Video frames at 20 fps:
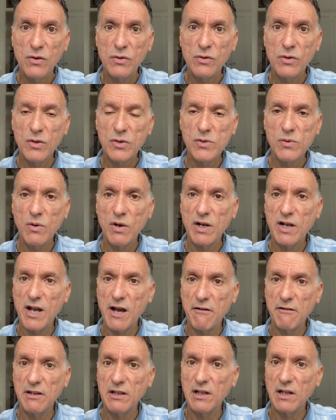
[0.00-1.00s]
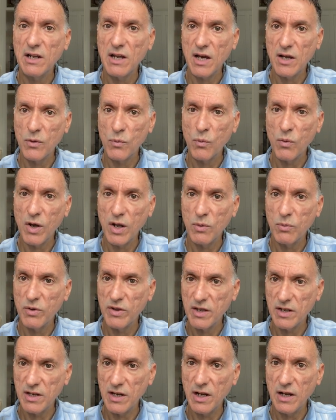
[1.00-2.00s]
those who are currently unwell
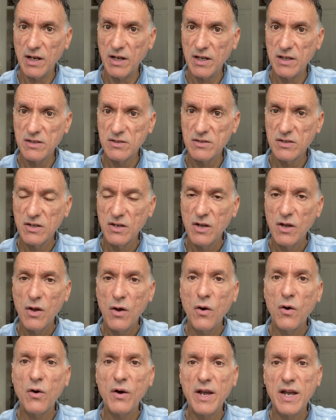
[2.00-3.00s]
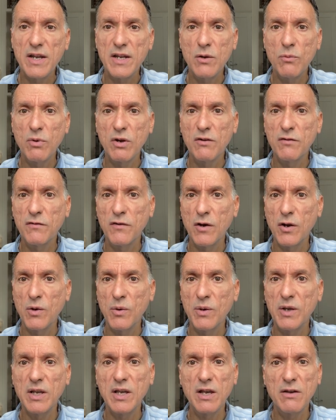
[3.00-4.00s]
with an illness, or anyone
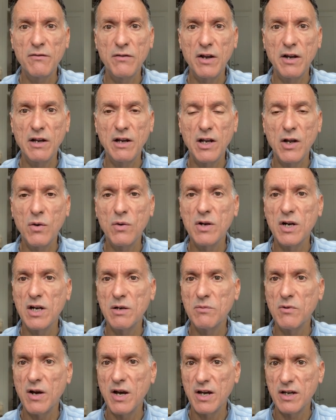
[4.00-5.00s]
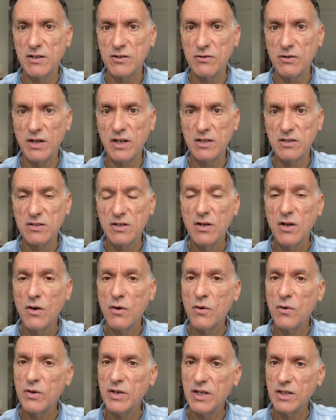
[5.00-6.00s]
following a very low carbohydrate
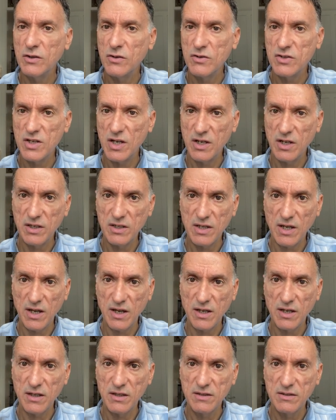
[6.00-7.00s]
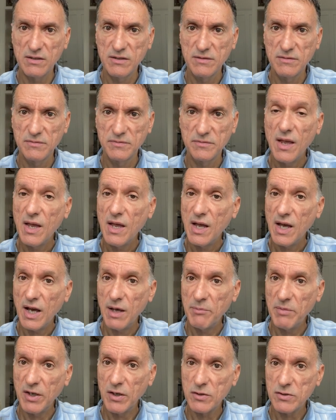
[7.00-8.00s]
or ketogenic diet.
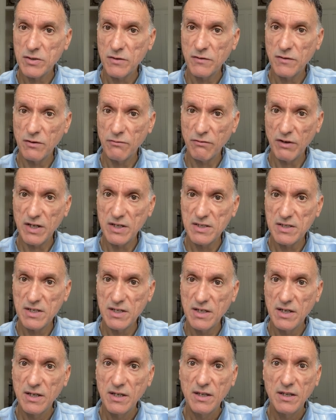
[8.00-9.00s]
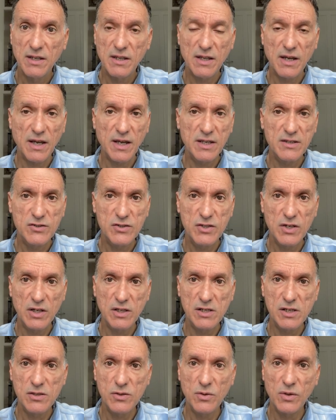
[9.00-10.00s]
And because of the risk that
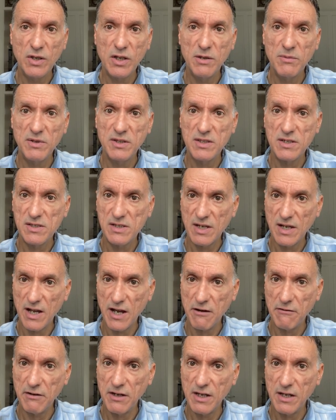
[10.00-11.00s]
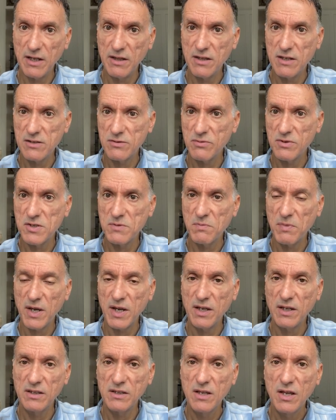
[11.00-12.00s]
SGLT2 inhibitors carry in this
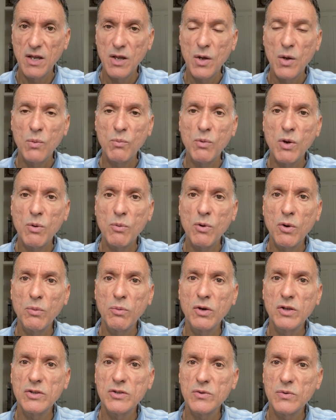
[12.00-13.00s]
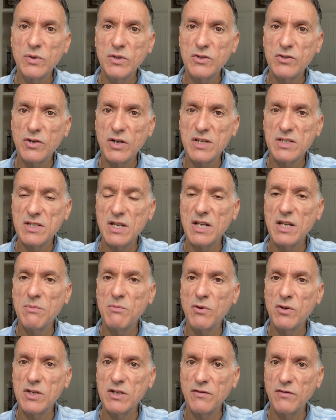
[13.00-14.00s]
respect, we will want to address any
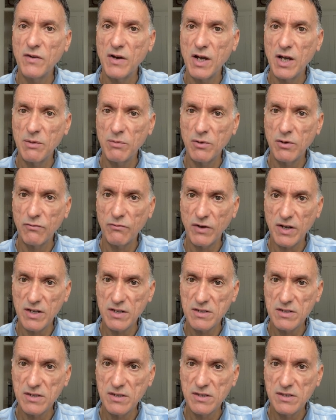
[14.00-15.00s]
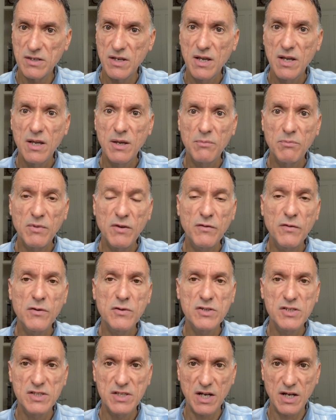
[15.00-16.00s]
modifiable risks
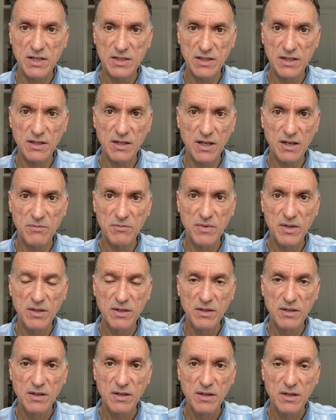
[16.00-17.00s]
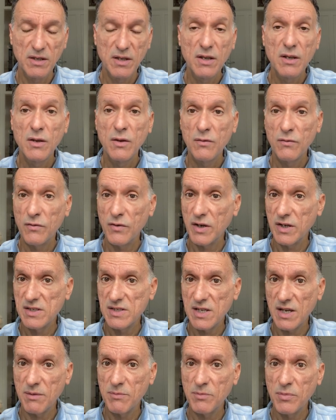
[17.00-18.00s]
before starting them. For
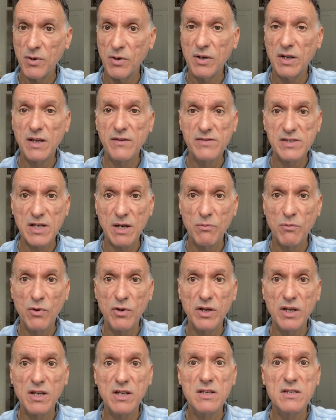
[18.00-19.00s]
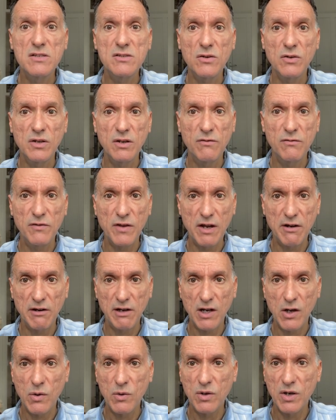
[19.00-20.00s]
example, if someone is on a very
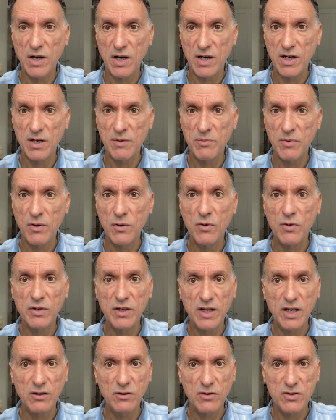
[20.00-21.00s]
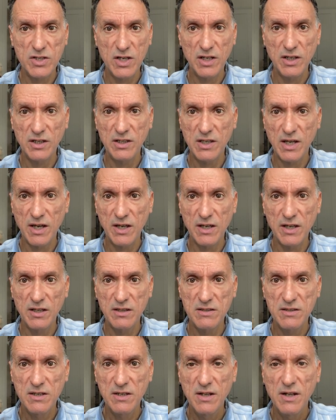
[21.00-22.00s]
low carb or ketogenic
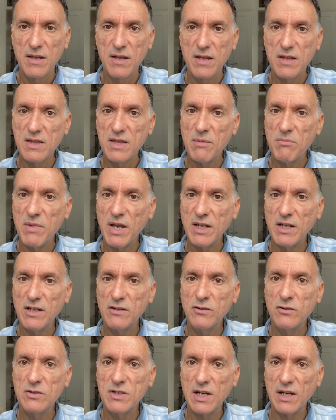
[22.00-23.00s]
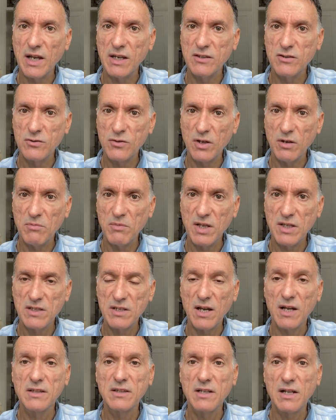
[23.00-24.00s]
diet, they may need to delay treatment
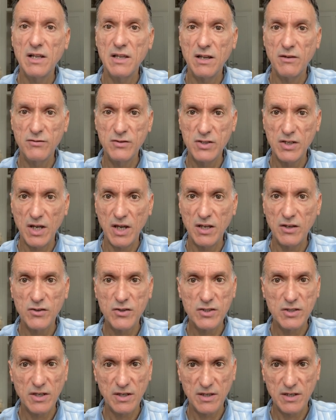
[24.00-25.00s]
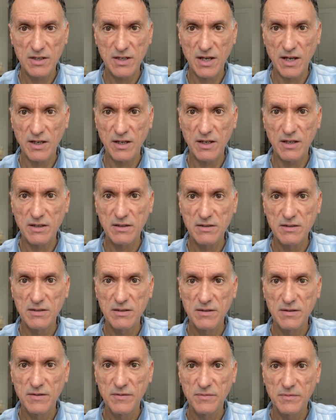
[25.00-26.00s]
until they've changed the diet.
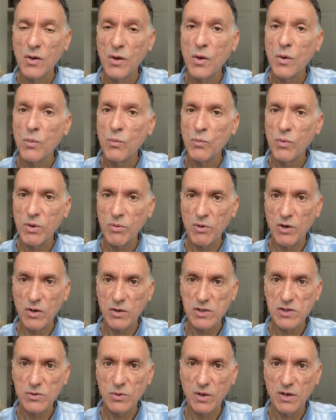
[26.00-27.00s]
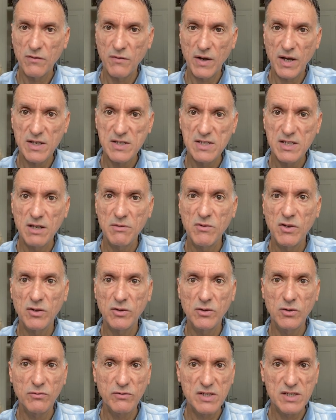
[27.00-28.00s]
We will also advise them
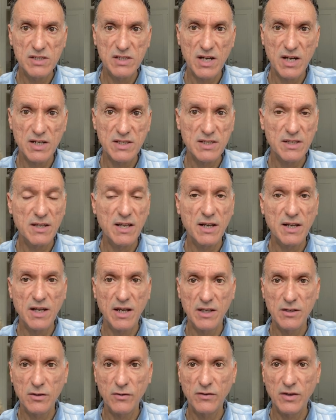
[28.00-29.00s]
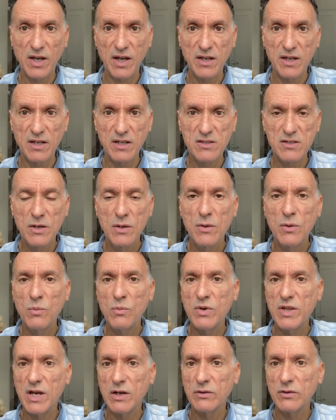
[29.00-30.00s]
not to restart that kind of diet
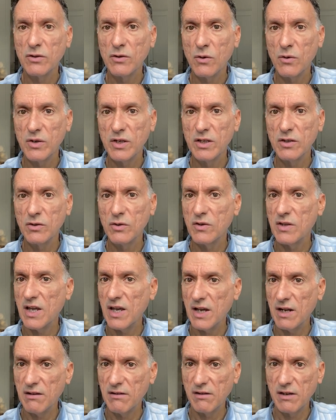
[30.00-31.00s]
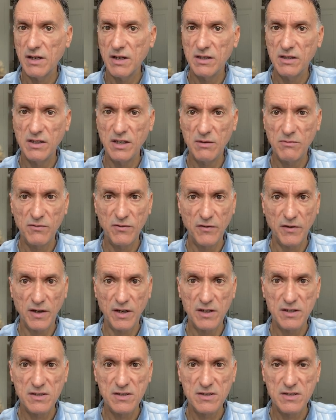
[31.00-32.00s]
without talking to the healthcare team
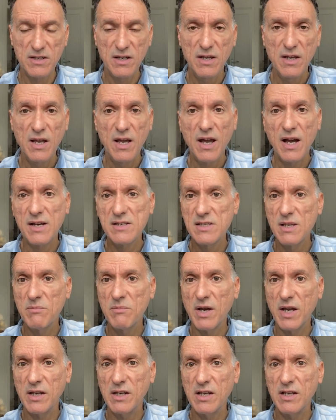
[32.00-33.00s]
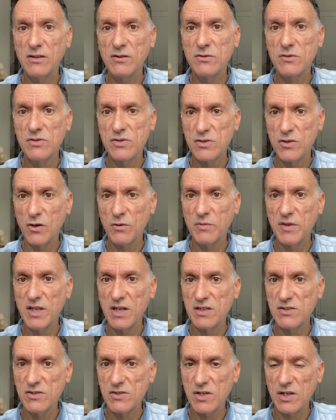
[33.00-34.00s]
first, as they might need to stop the
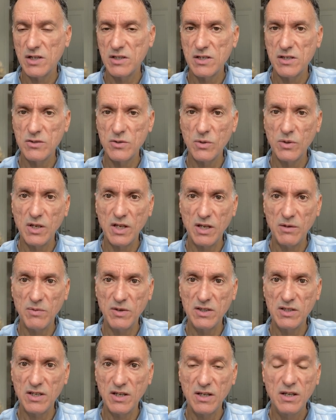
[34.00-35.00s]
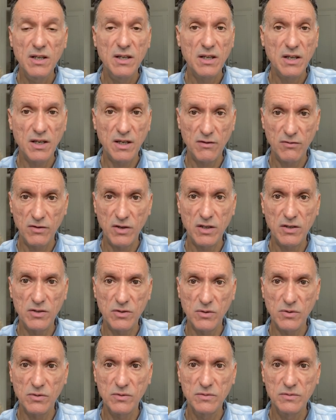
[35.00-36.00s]
SGLT2 inhibitor if they
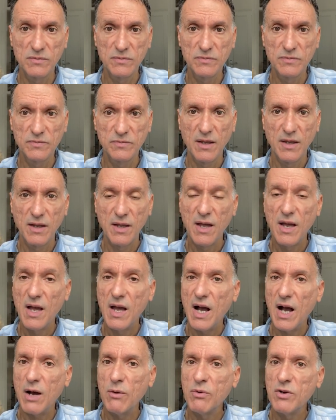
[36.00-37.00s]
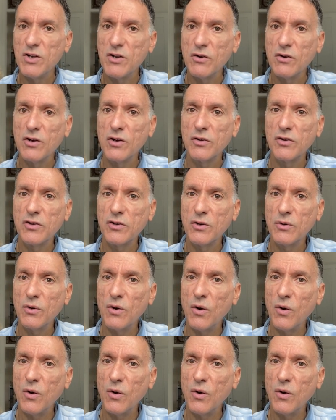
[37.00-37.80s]
do. I will not go through